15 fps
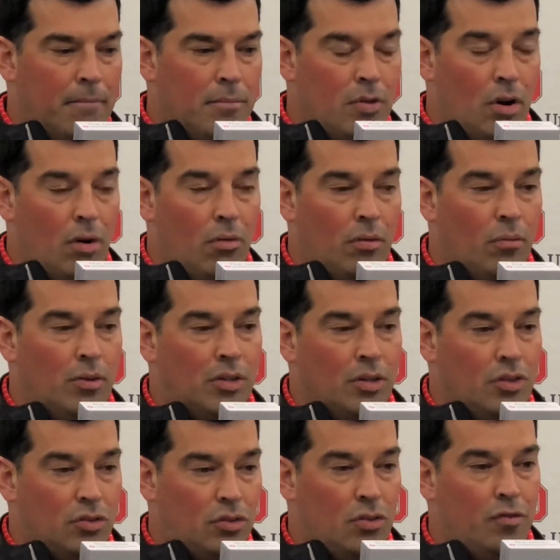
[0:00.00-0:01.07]
you know, with
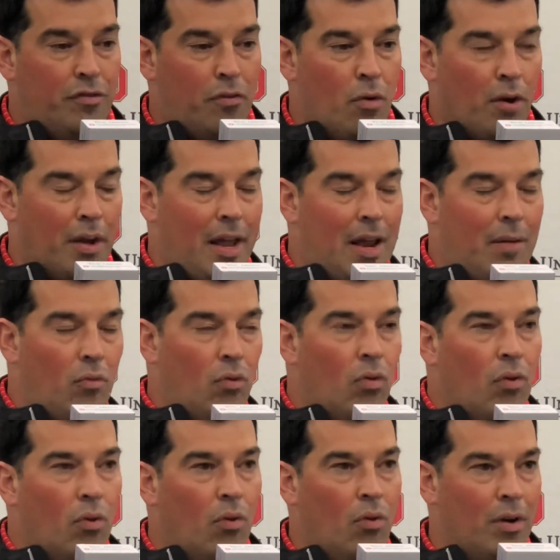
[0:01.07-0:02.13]
this new 4-game
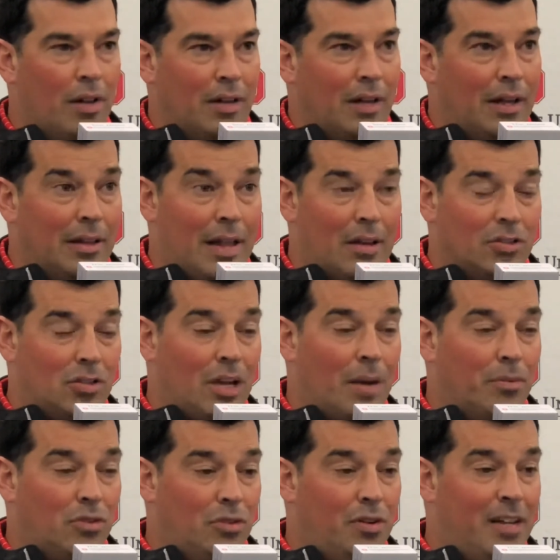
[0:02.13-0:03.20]
rule, it allows the
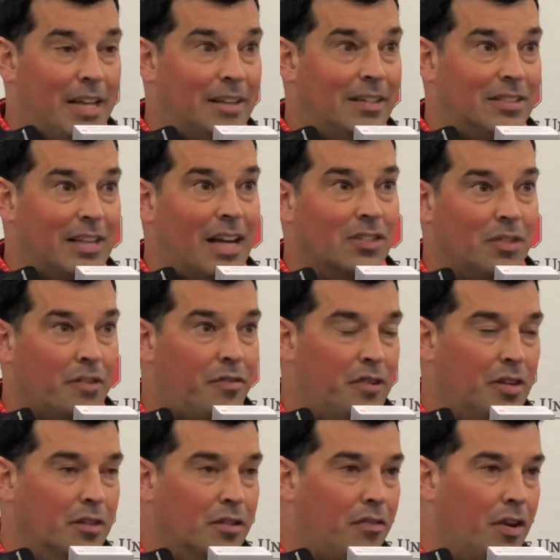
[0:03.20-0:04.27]
opportunity to get these guys in the
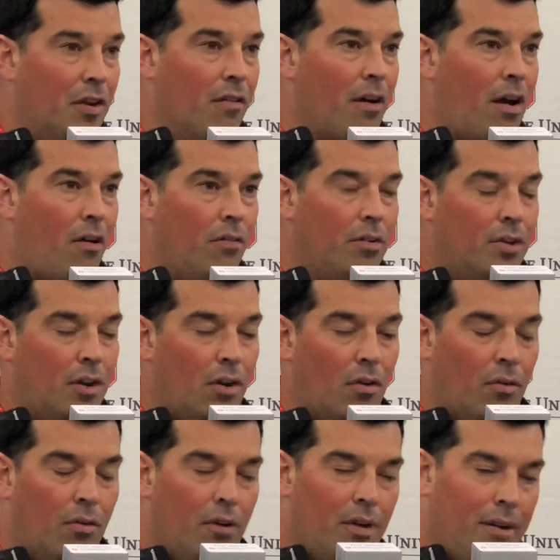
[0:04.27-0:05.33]
field to figure out, you know,